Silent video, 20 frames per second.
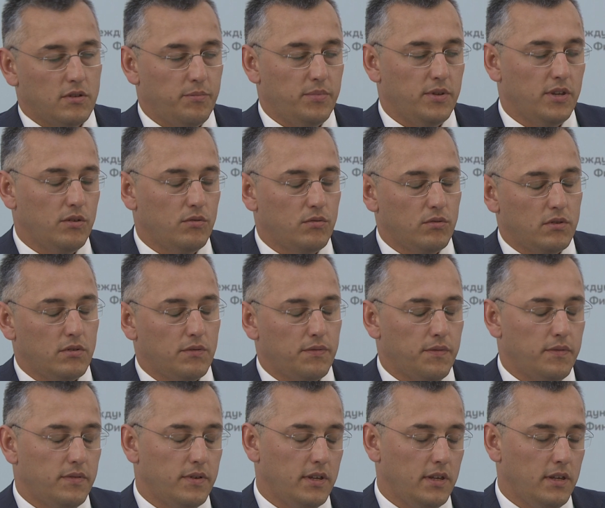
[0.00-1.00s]

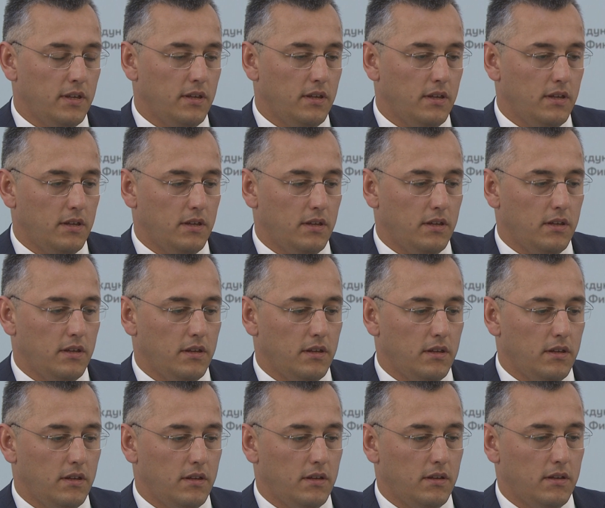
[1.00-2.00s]
calibrated,
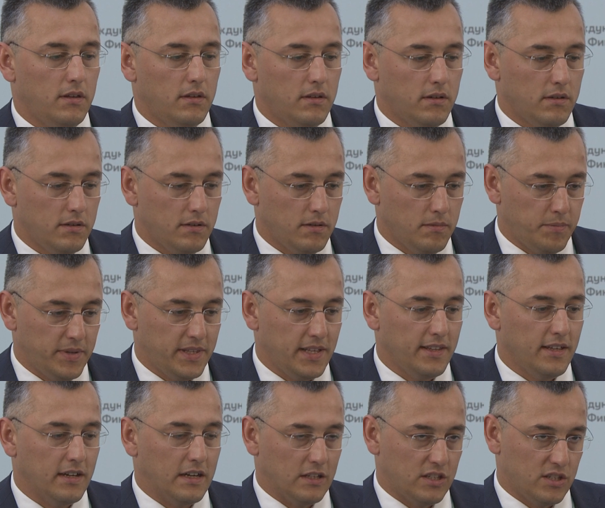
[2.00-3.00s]
taking into
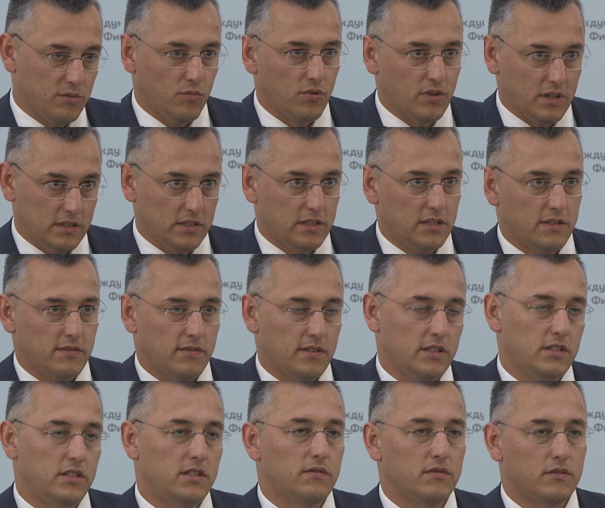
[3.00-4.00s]
account transition
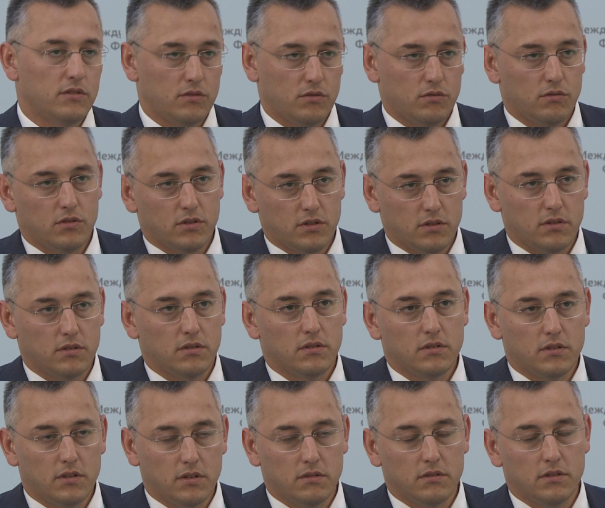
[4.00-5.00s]
periods, and we've
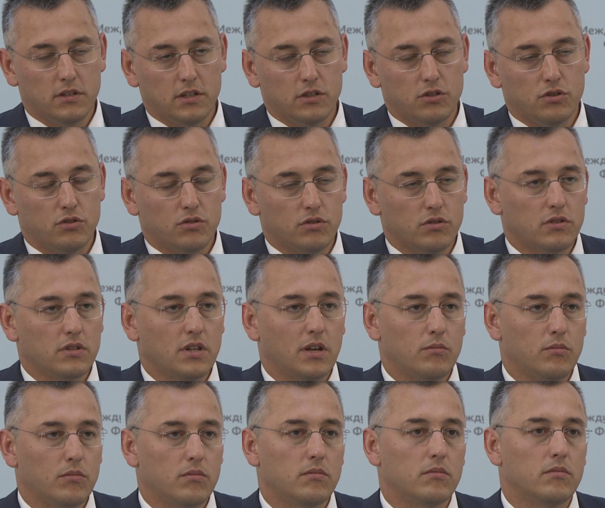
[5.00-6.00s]
treated it pretty
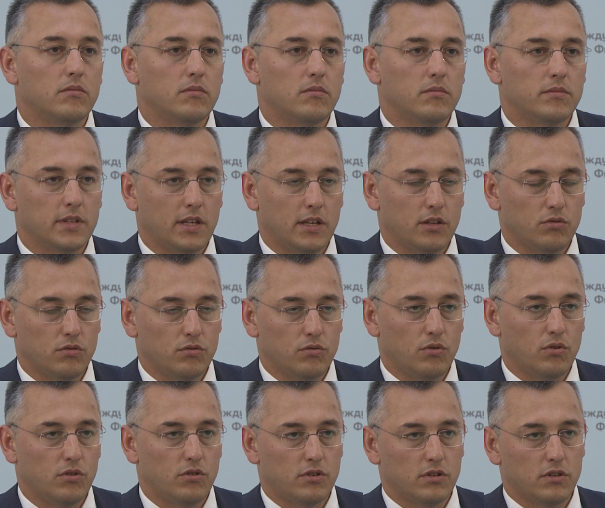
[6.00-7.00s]
conservatively,
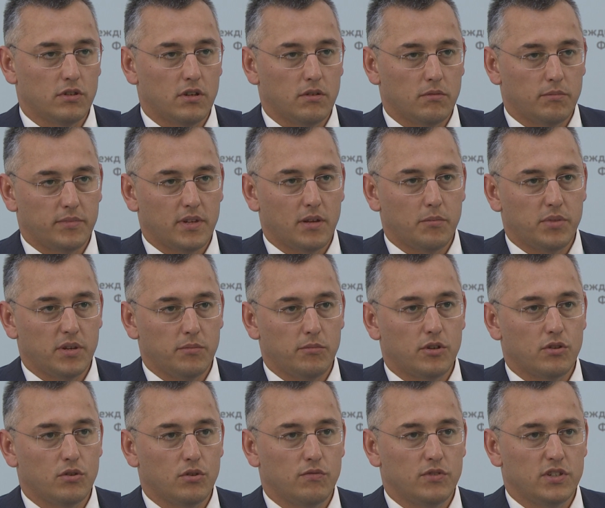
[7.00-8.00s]

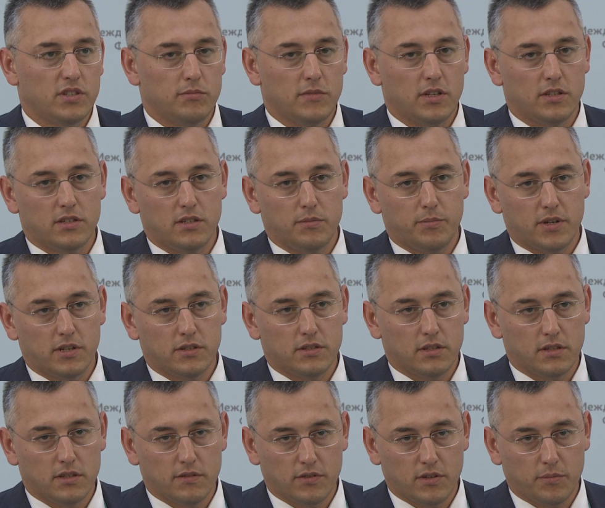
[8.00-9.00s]
and
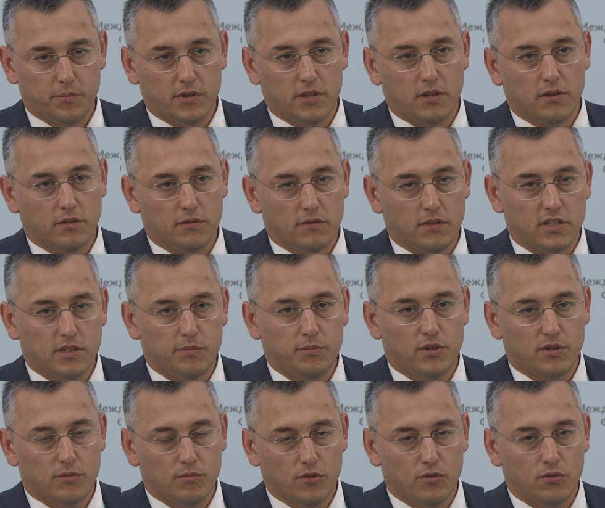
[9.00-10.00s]
maybe
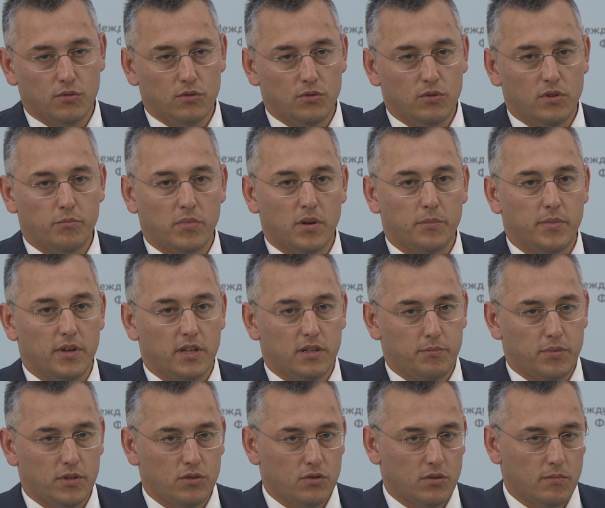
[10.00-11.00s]

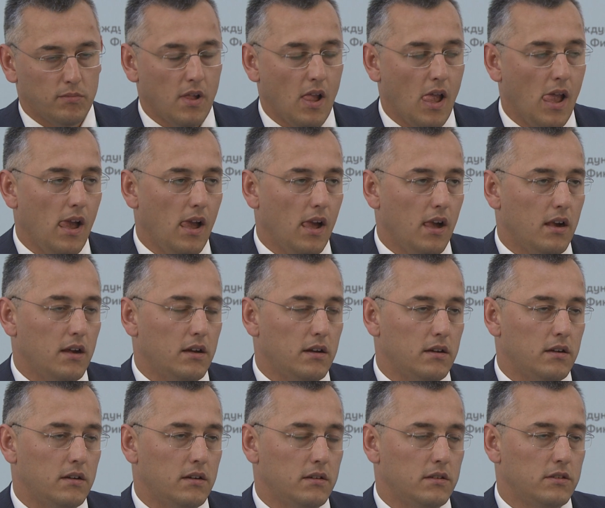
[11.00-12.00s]
18% of the capital
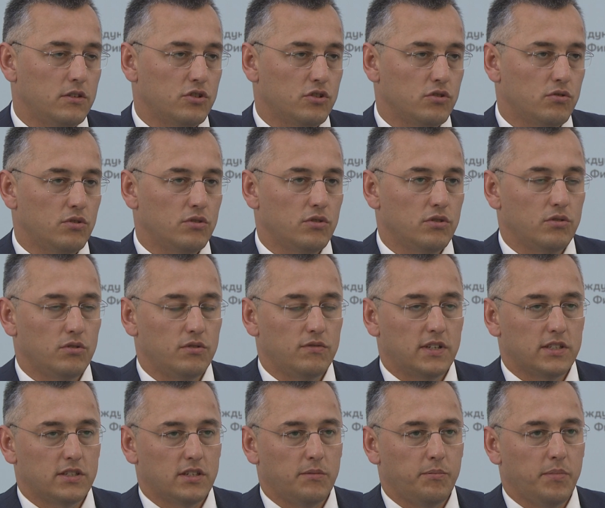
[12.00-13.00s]
by the year
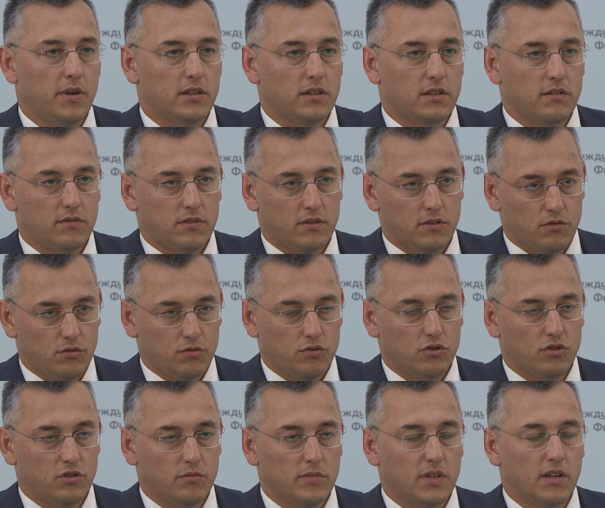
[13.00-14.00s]
2021
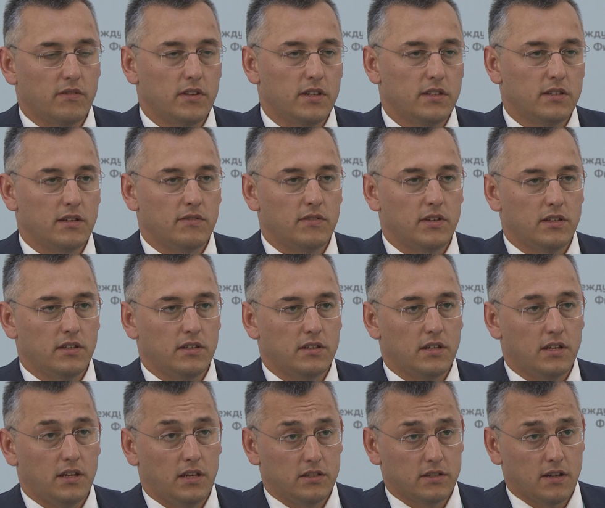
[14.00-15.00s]
and up to
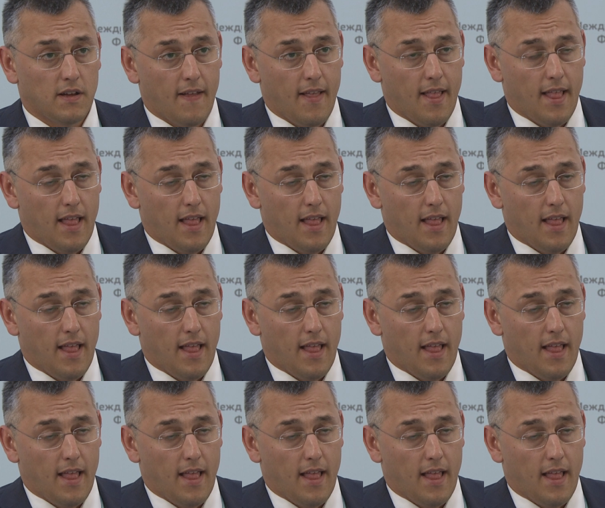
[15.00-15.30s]
25.